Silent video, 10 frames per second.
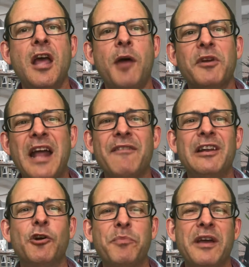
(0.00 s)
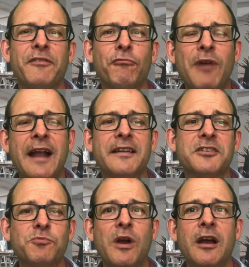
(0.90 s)
I'm going to have a little bit of a rant
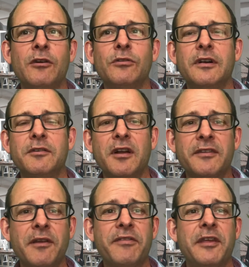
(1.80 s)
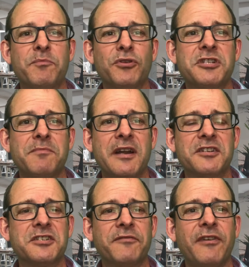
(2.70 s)
as well. I don't think project
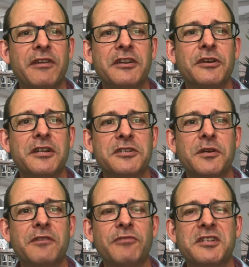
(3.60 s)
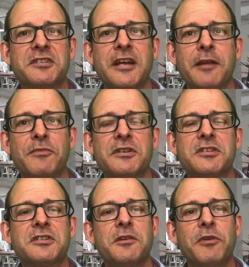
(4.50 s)
managers are very good at doing risk
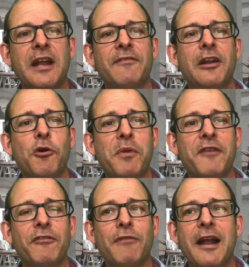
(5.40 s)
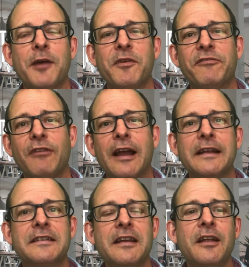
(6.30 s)
statements, so I'm going to have a little bit of a rant, I'm
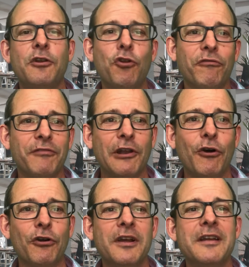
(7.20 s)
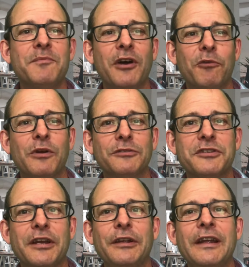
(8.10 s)
afraid. Not for long, but I will
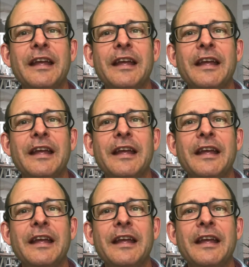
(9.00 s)
do.